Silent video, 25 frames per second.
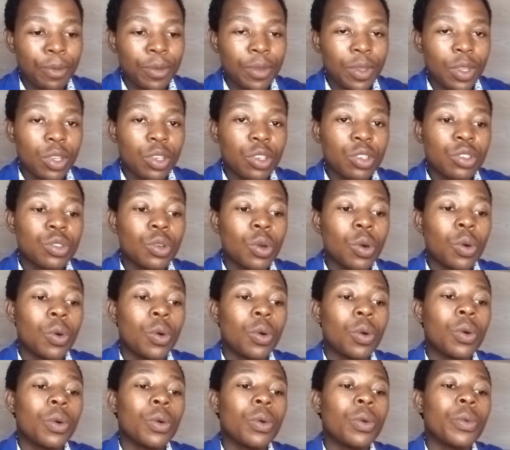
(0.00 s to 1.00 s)
So
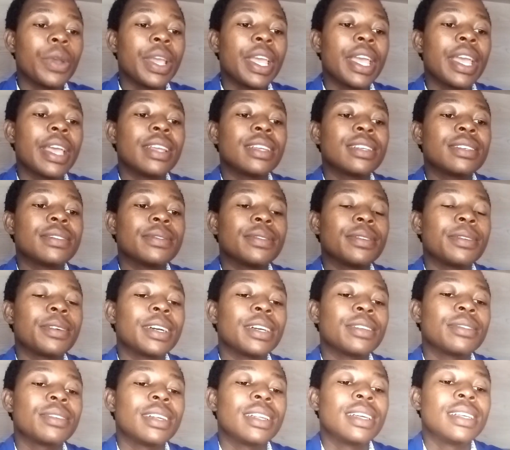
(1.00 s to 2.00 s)
wage
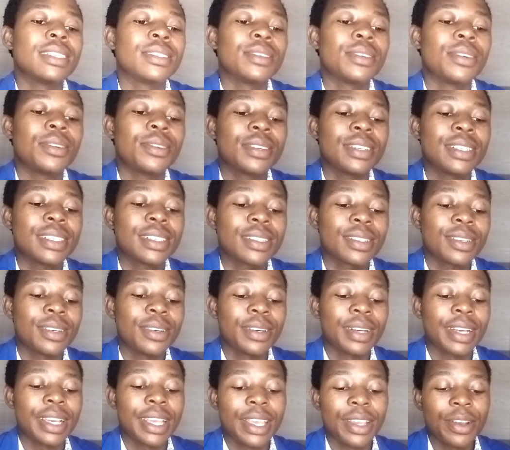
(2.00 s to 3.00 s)
retshwanetse go tlisa
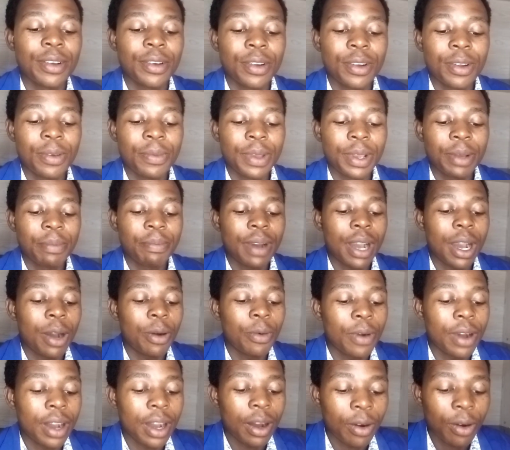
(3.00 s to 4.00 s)
gore economic
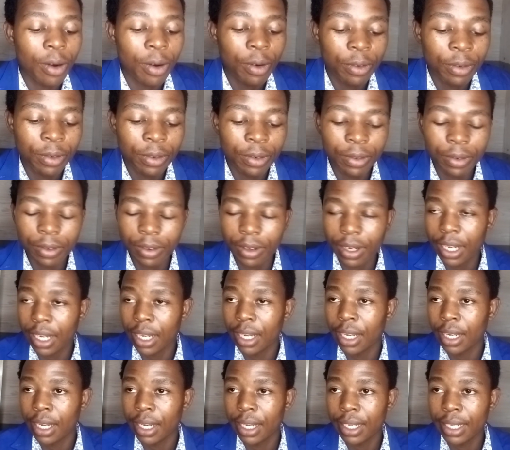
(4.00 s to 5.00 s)
power of
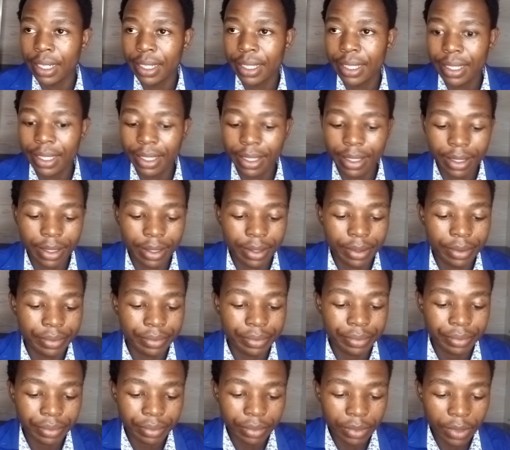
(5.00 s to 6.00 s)
uh,
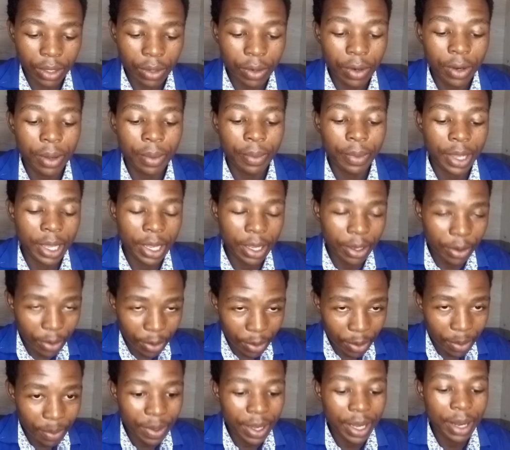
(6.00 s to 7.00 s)
economic,
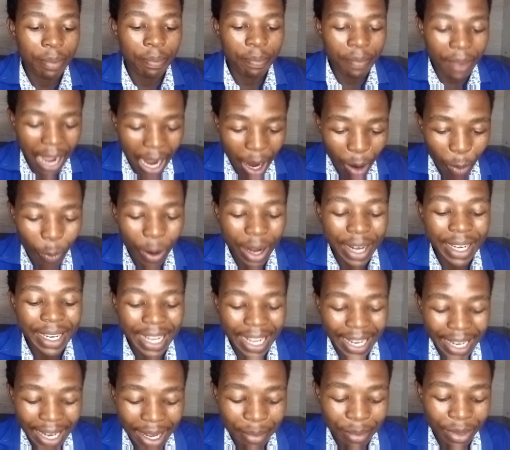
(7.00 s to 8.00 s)
economic power
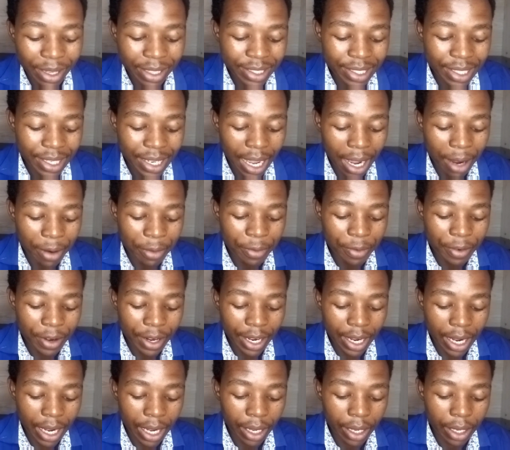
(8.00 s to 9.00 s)
dynamics in Africa
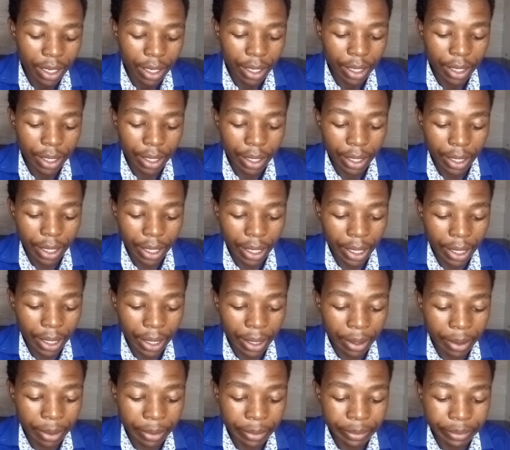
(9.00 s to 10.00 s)

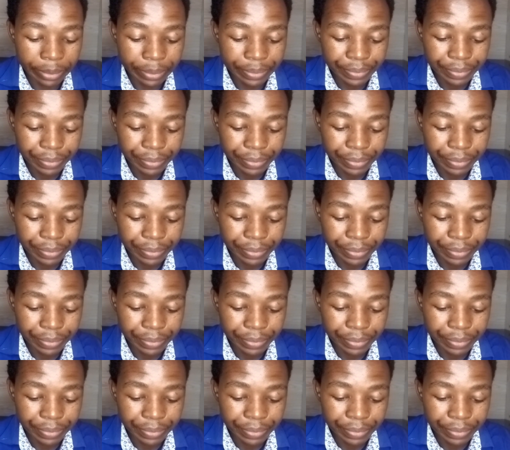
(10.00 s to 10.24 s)
um,